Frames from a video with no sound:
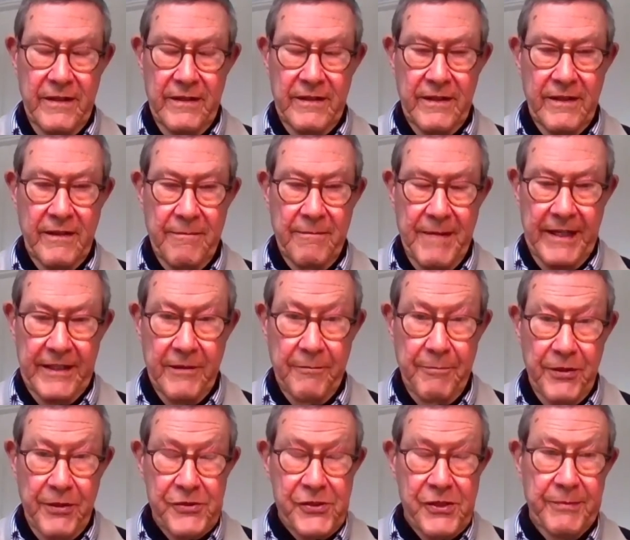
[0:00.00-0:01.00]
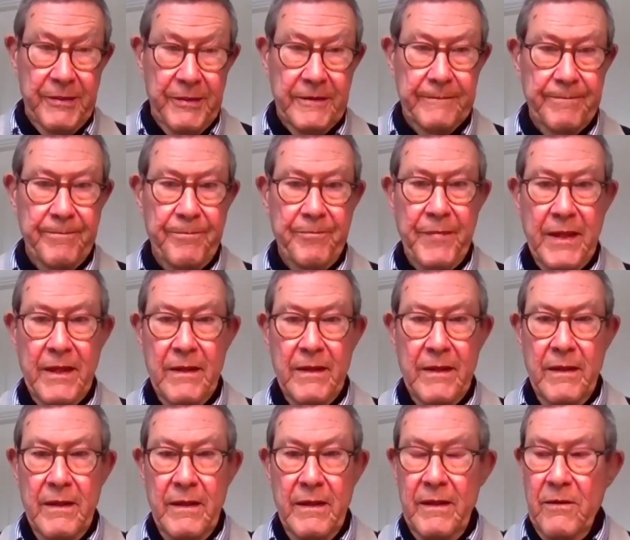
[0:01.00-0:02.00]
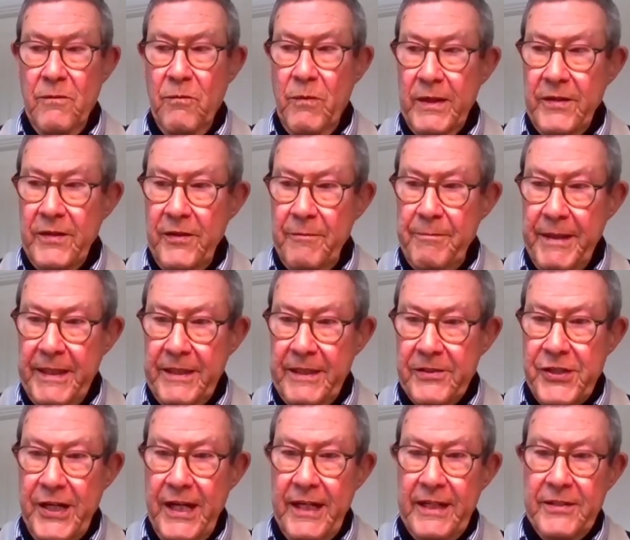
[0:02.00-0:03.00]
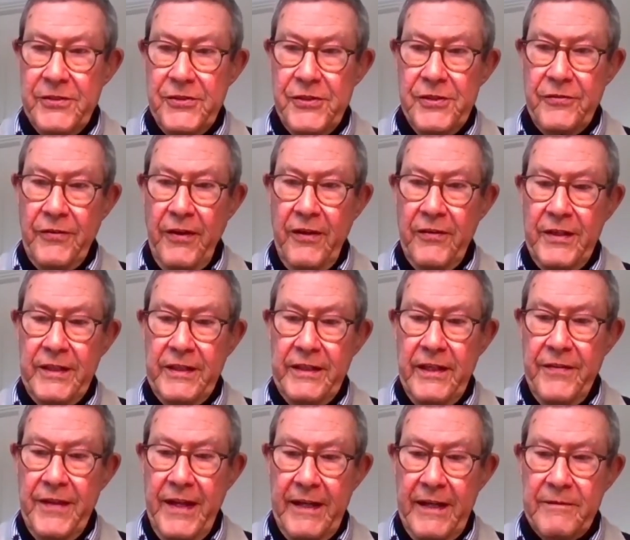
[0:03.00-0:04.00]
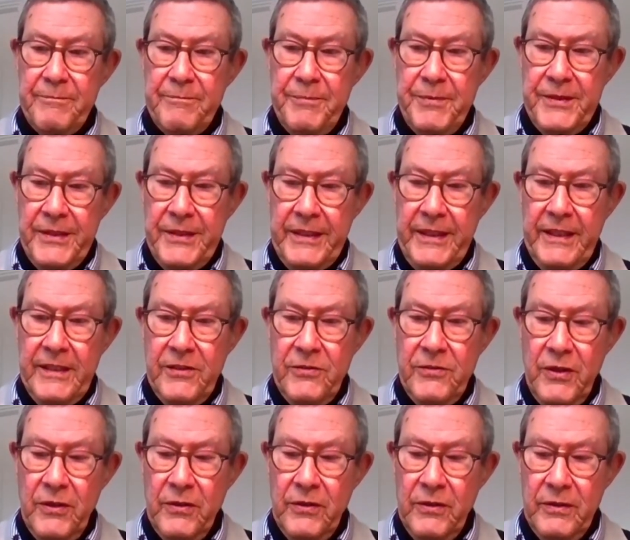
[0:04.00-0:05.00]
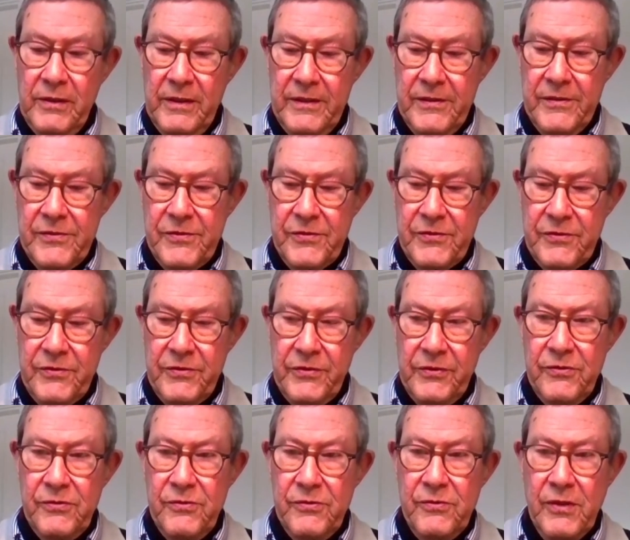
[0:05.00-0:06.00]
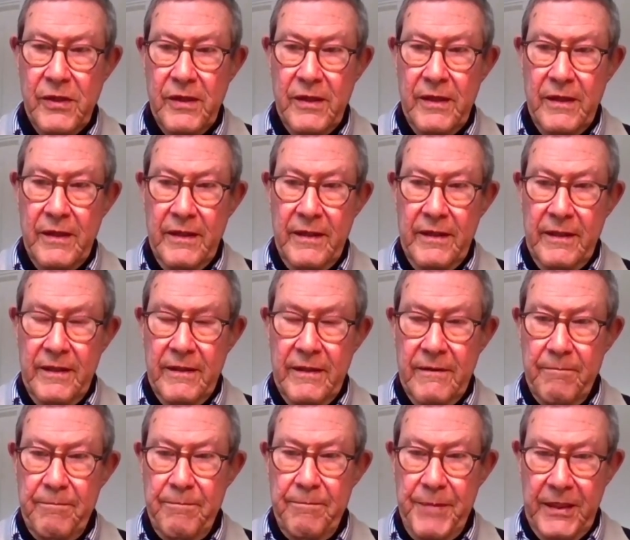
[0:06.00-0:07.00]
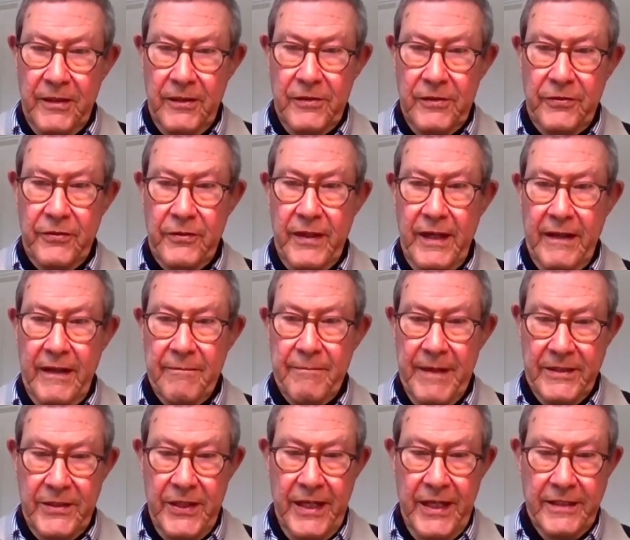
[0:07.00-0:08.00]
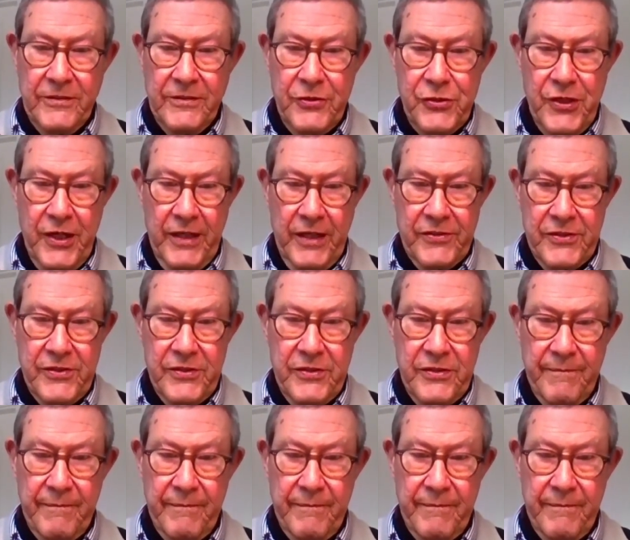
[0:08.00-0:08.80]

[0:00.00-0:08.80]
manner possible. One of the biggest challenges, I think, in that particular role is to build and maintain trust.